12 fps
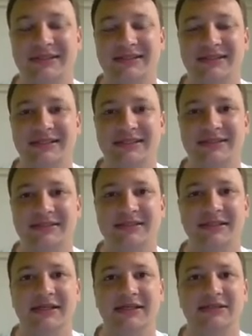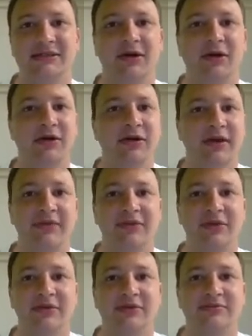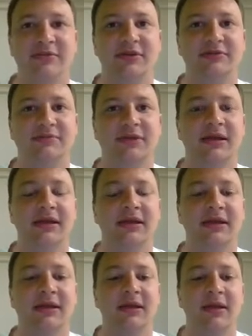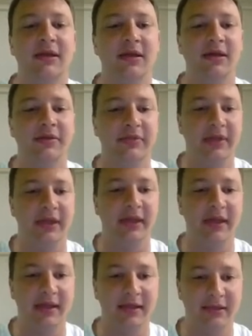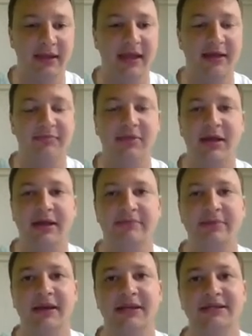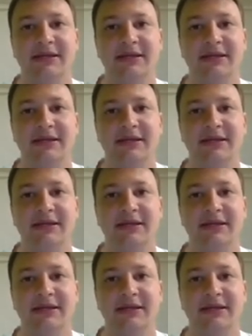distance, as all you have to do is multiply the eta plot by